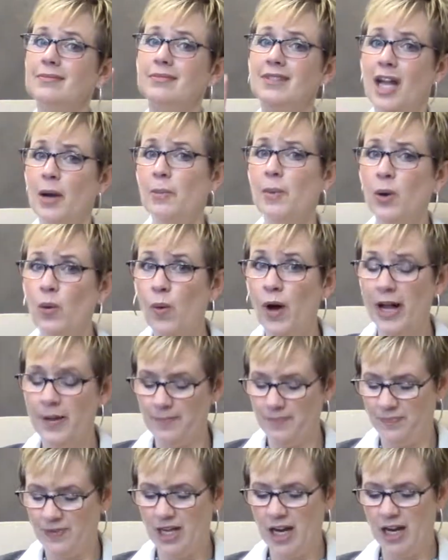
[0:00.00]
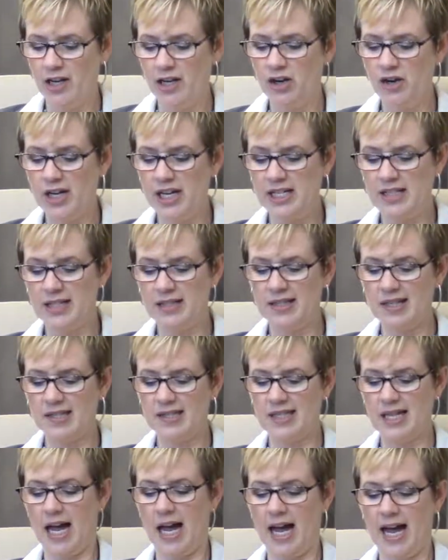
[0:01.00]
Number 1, you need to
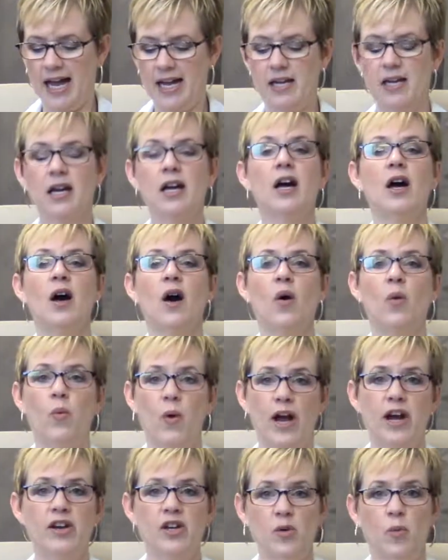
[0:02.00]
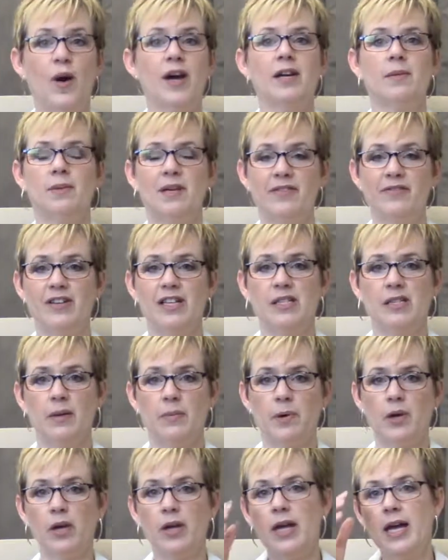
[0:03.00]
decide where you want to be
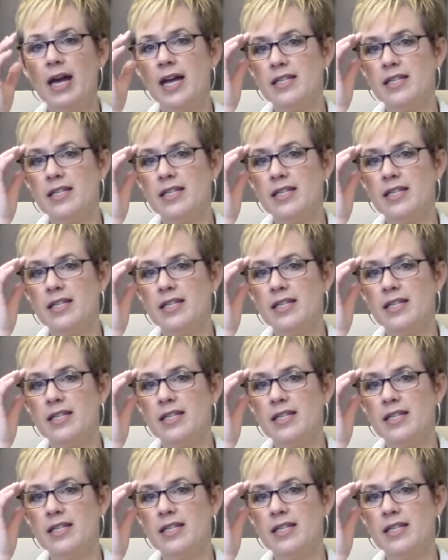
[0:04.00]
visible.